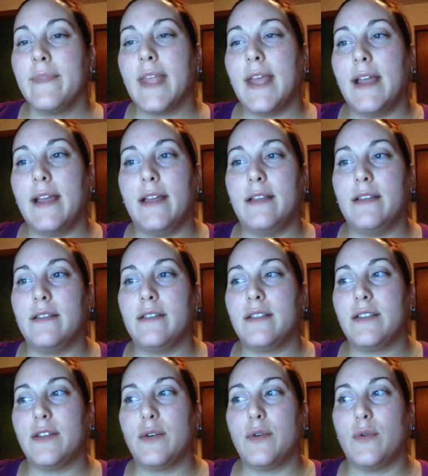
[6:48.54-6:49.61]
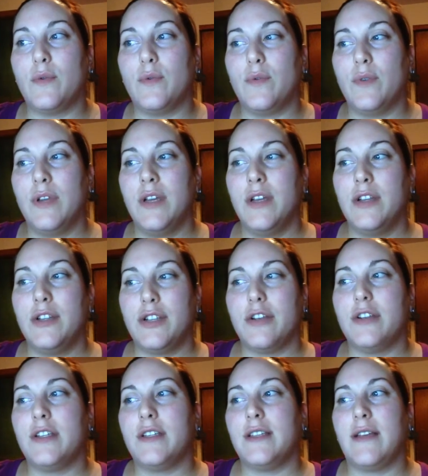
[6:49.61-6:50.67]
And so
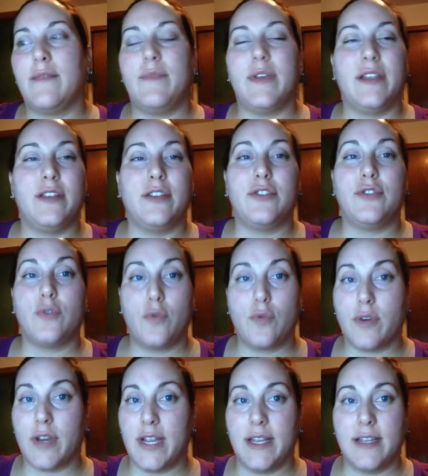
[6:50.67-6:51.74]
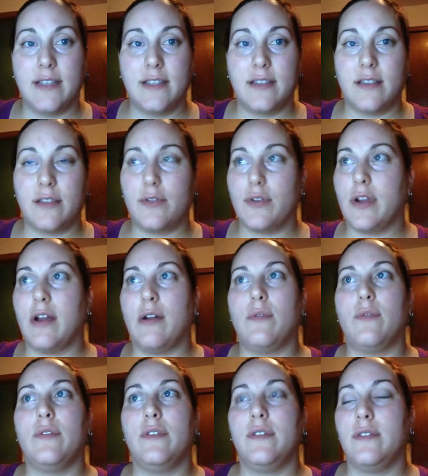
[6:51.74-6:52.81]
churches have been notorious
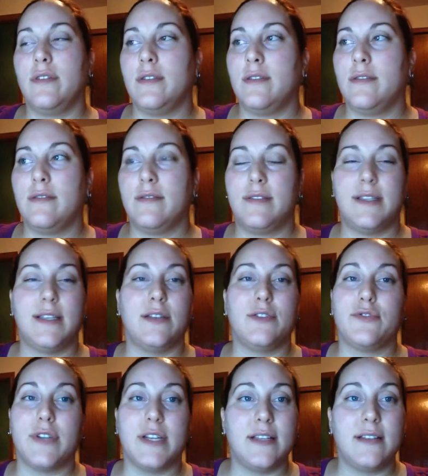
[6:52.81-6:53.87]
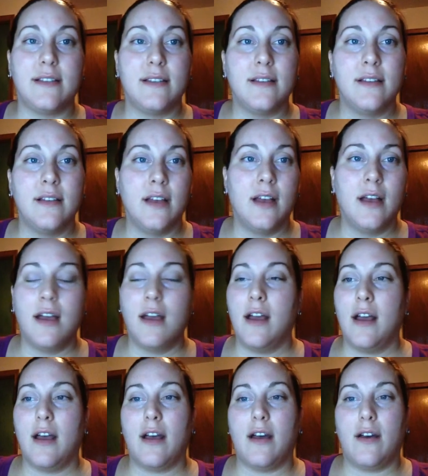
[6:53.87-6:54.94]
throughout centuries
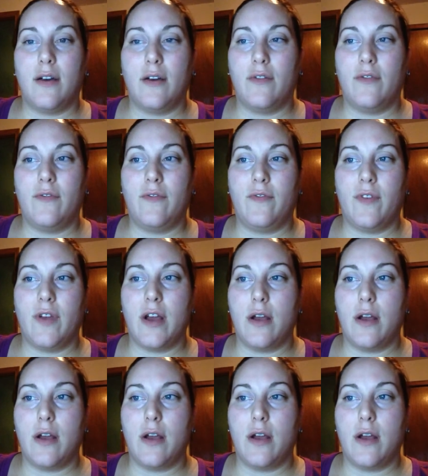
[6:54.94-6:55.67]
of